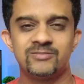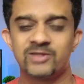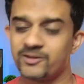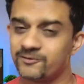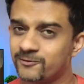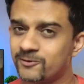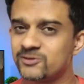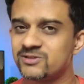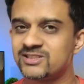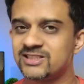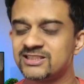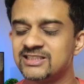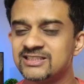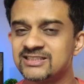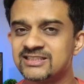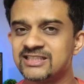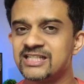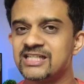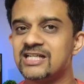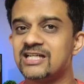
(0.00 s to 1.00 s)
But of course, this is
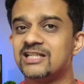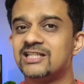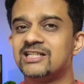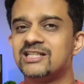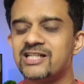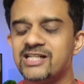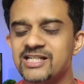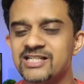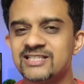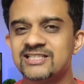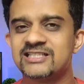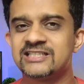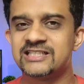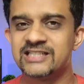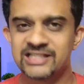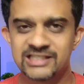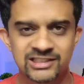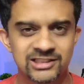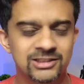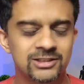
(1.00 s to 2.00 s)
still early
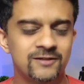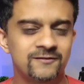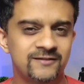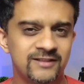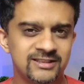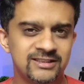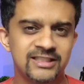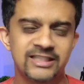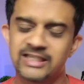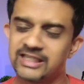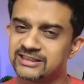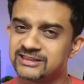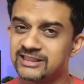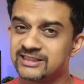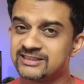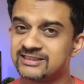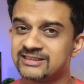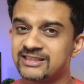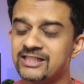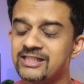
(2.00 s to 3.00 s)
stages of testing and
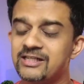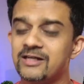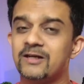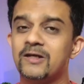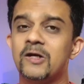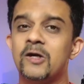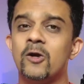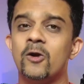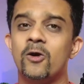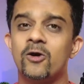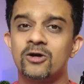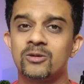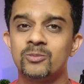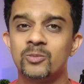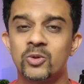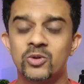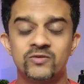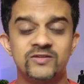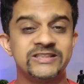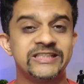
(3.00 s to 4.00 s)
there's still a lot
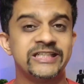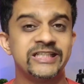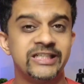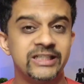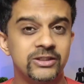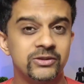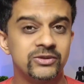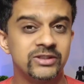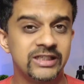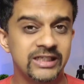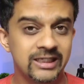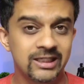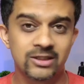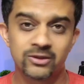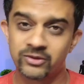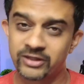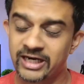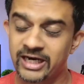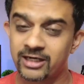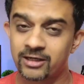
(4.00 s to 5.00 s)
more which I need to take a
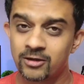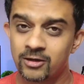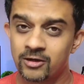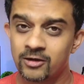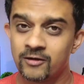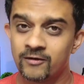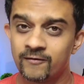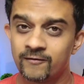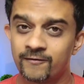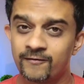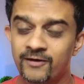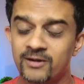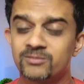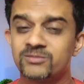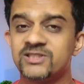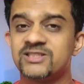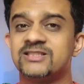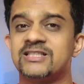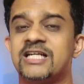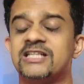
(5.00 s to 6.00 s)
look at from
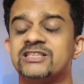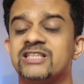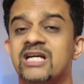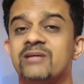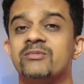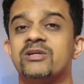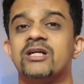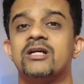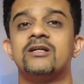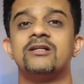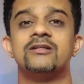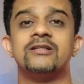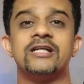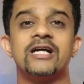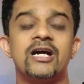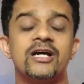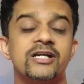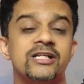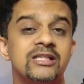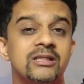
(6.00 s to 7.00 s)
this dash camera
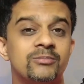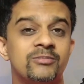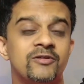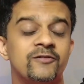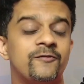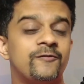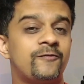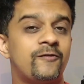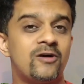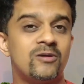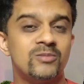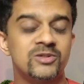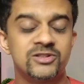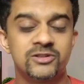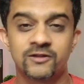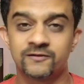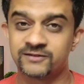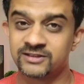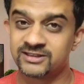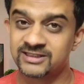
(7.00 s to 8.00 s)
regarding the
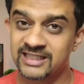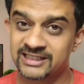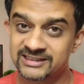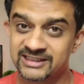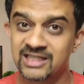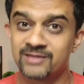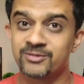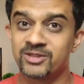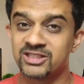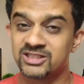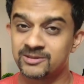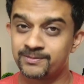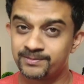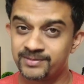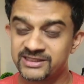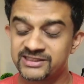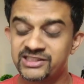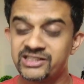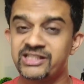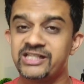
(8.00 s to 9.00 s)
performance of this dash camera,
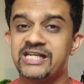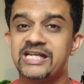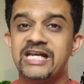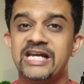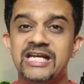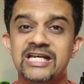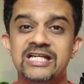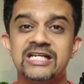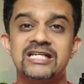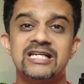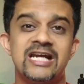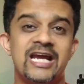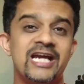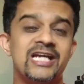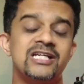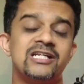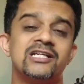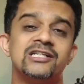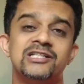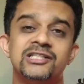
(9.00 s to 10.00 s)
especially in
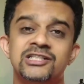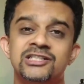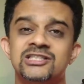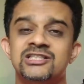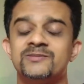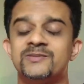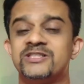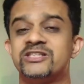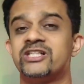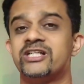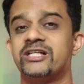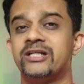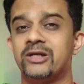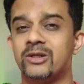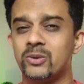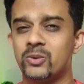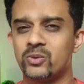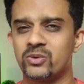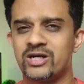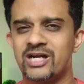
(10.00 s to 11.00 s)
night conditions, especially in
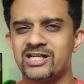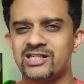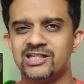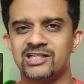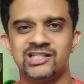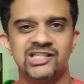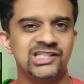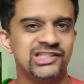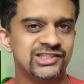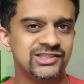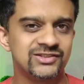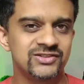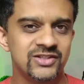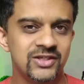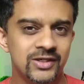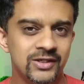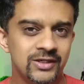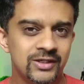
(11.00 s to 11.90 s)
low light conditions.